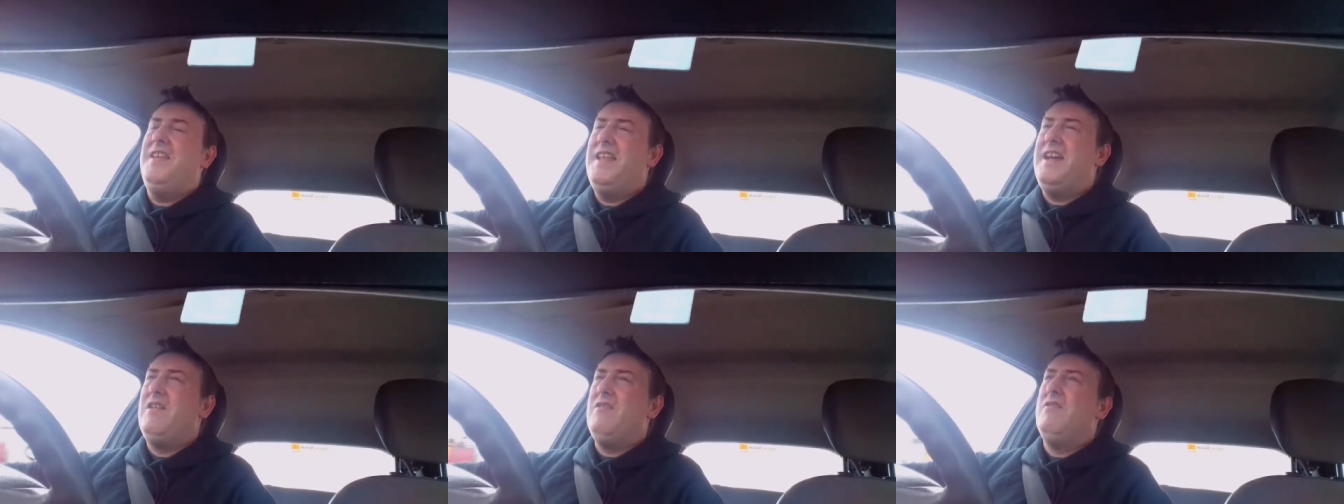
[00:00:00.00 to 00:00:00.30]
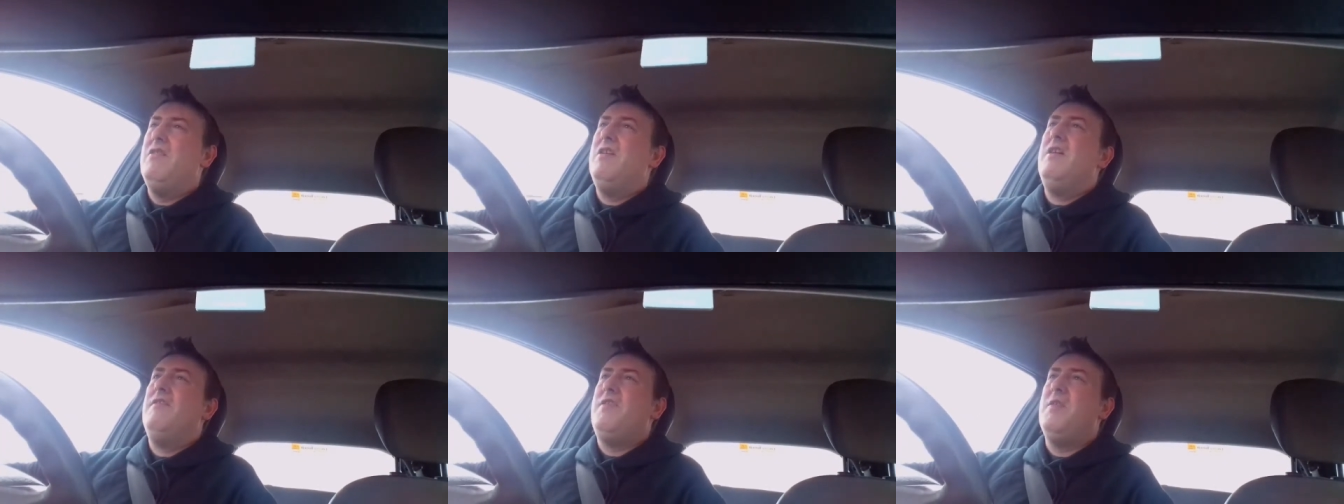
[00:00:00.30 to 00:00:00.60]

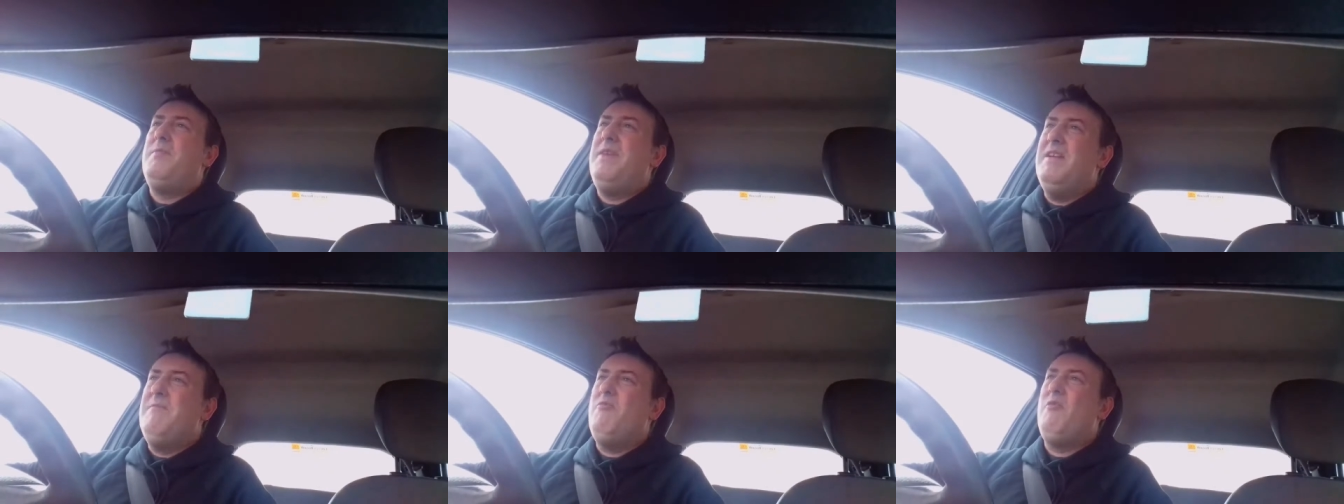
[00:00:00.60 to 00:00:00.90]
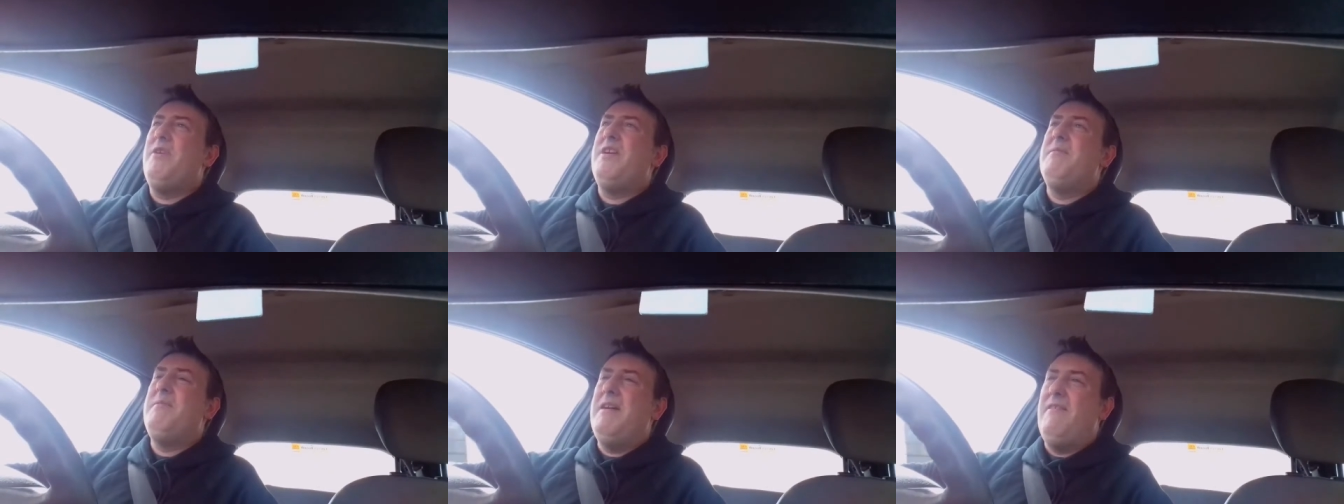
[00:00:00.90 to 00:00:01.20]
Now, the main
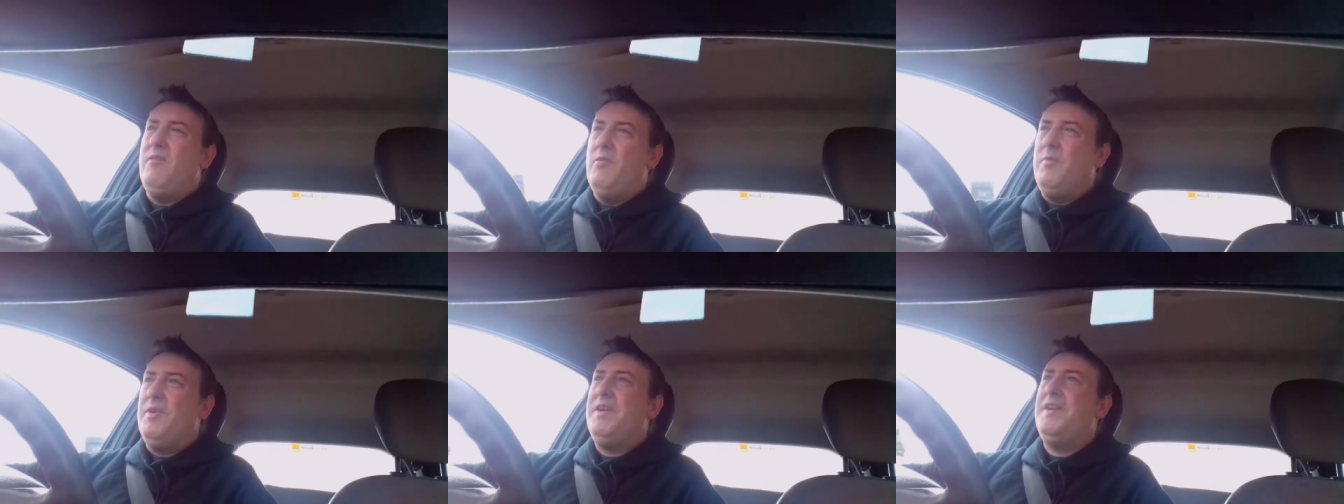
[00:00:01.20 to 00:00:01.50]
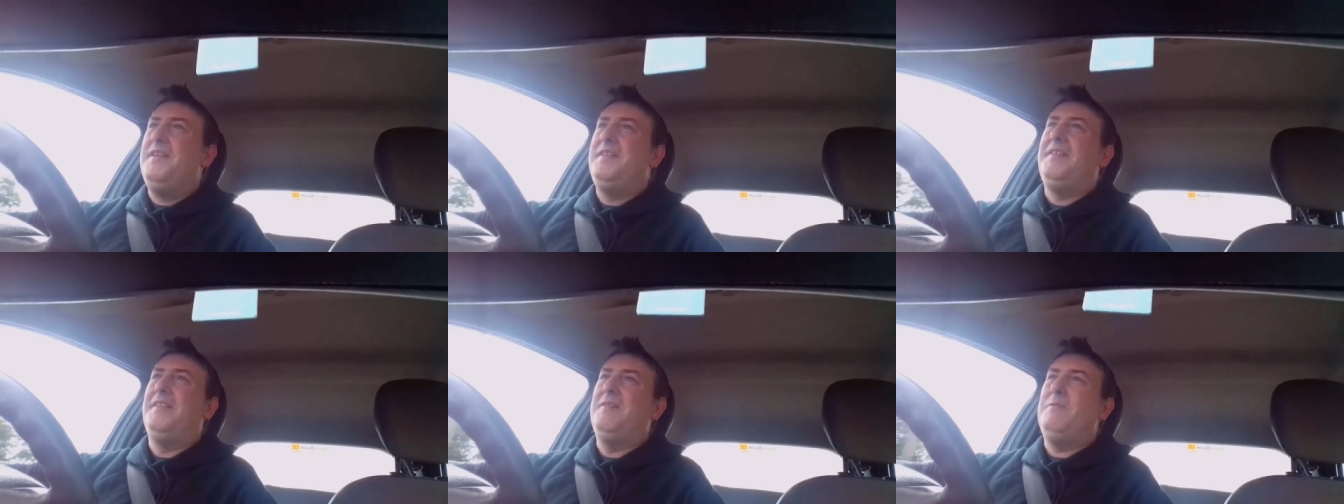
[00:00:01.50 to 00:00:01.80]
point about the
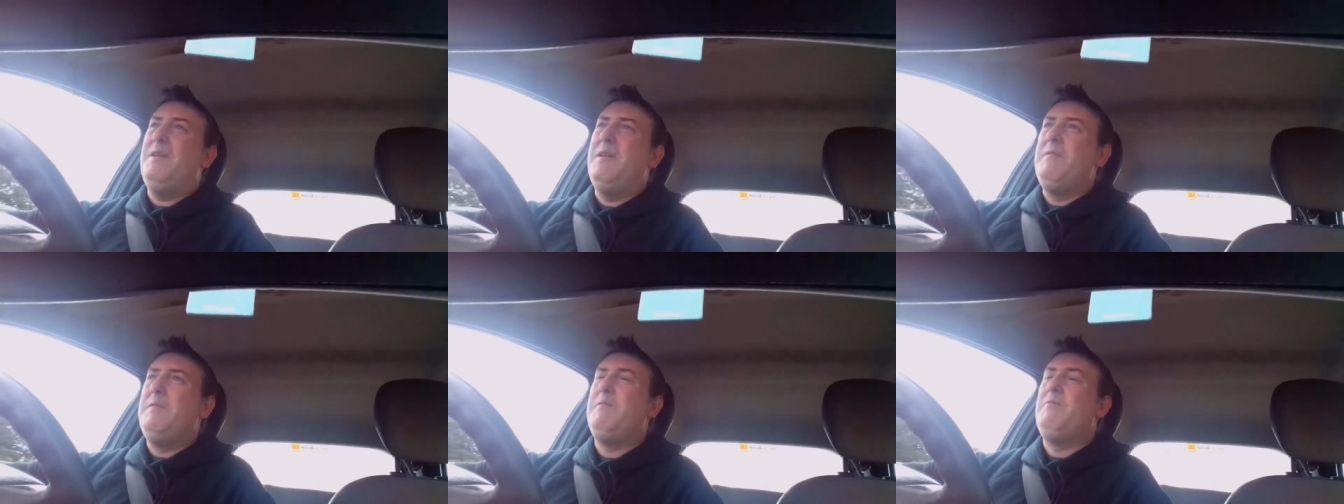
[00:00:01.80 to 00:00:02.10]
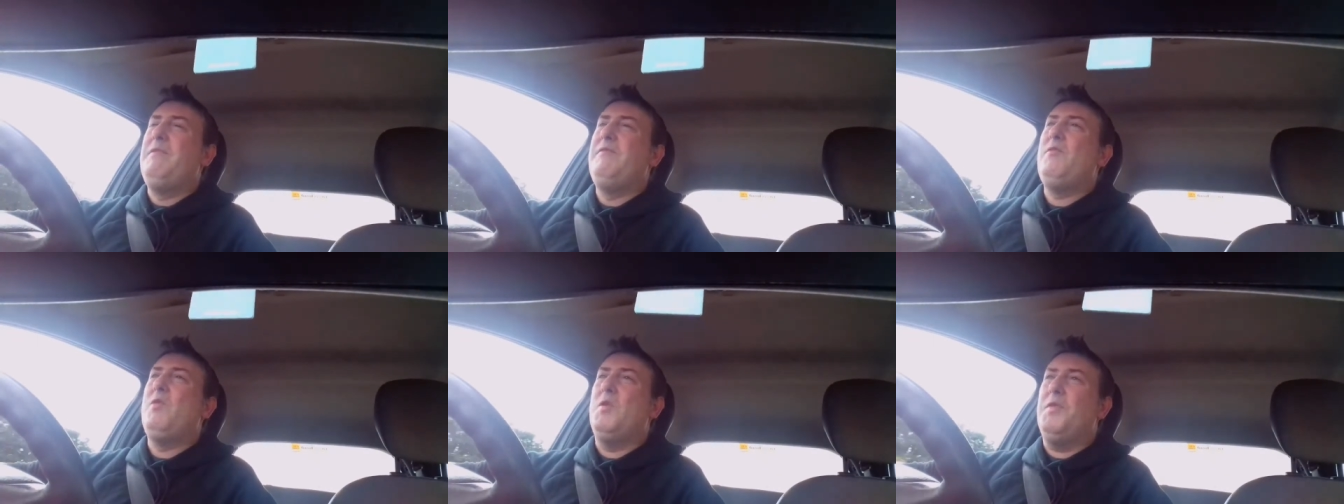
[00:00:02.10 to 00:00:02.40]
words as well is
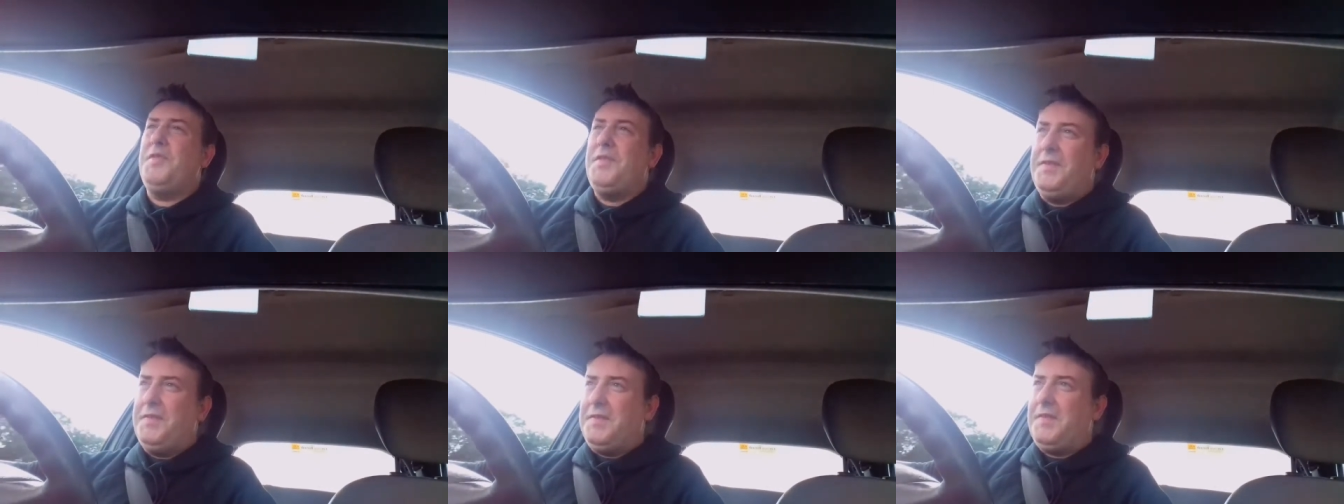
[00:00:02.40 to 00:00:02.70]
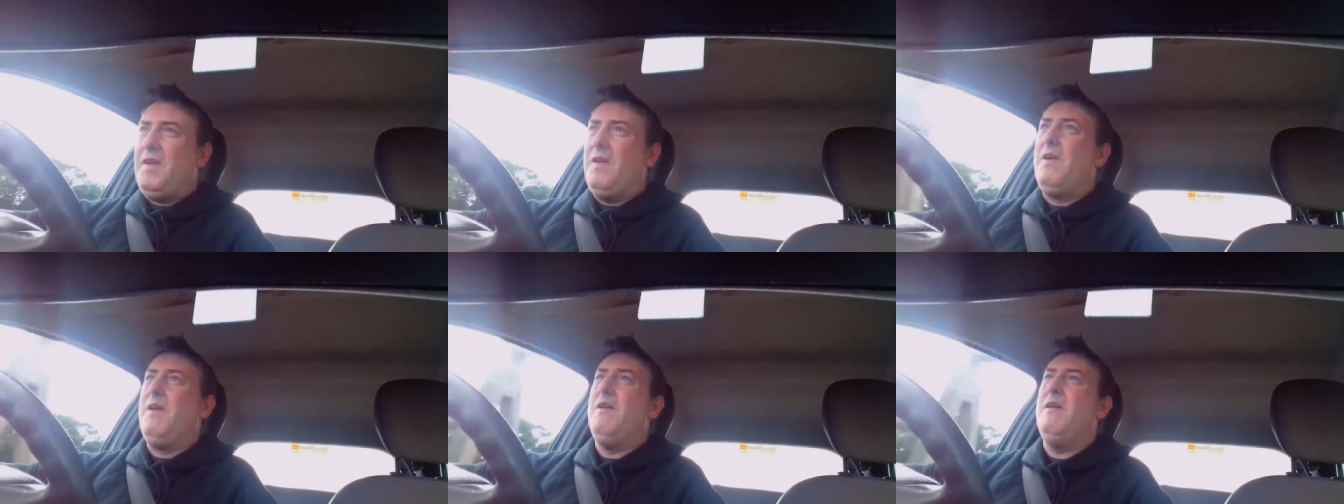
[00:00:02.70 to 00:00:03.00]
we've got to
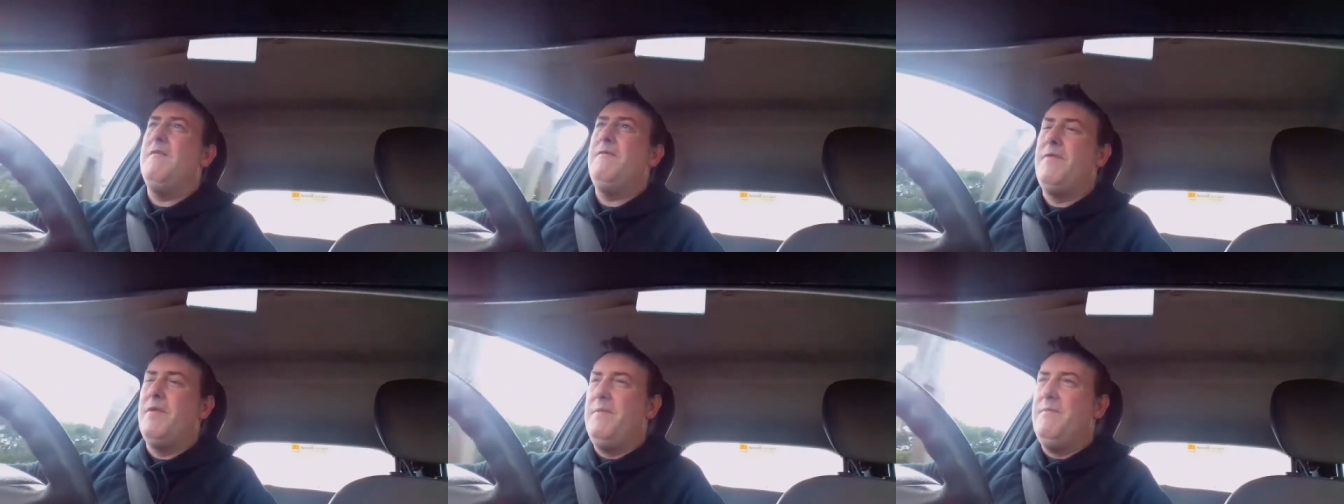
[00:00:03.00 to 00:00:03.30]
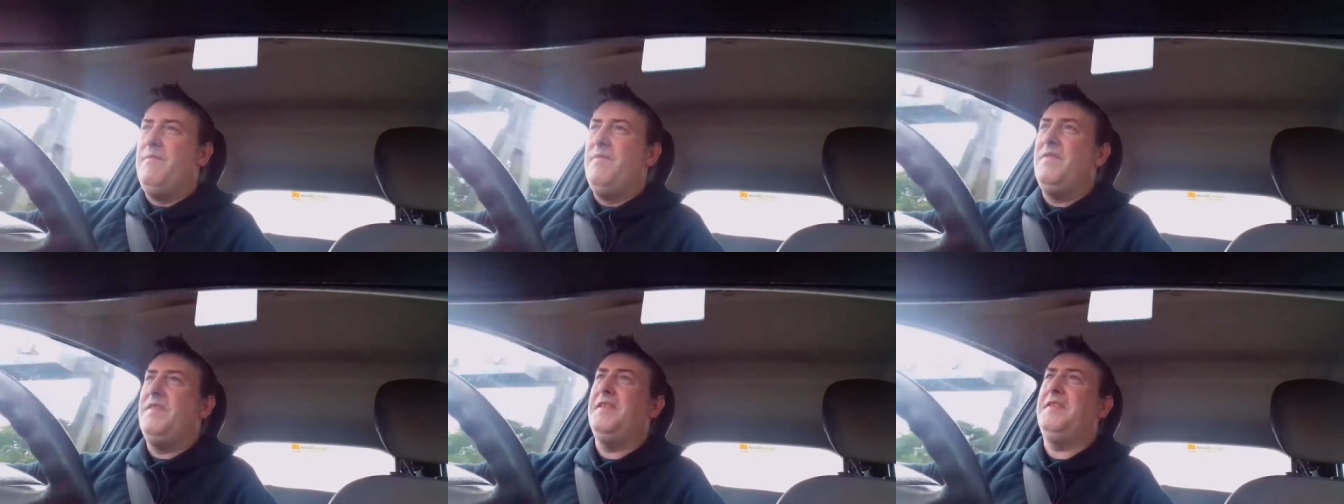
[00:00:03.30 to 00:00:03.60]
start from